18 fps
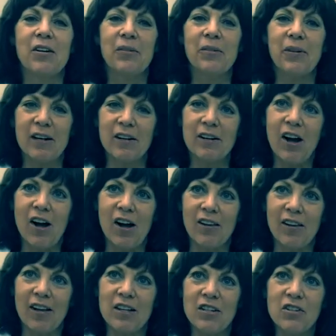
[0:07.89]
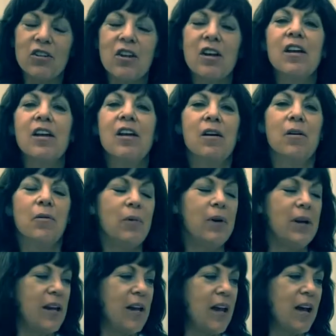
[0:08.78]
Career College.
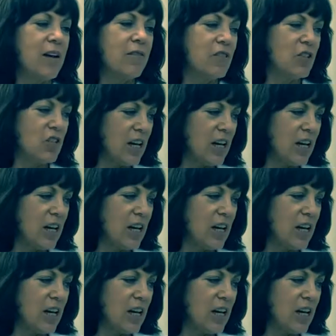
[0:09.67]
We have